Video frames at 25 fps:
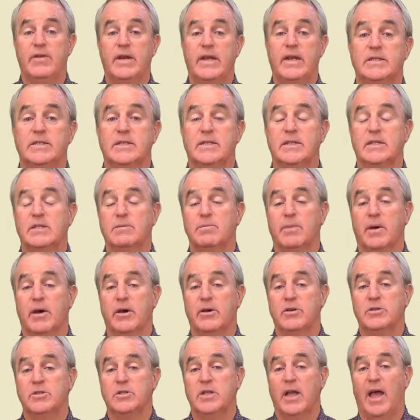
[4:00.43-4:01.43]
is
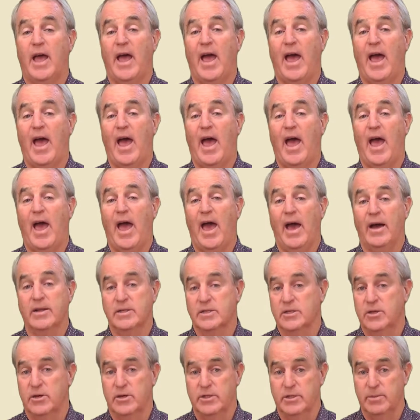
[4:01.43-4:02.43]
exposed
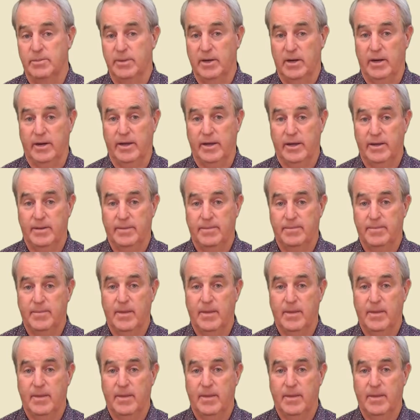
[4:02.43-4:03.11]
outside the building.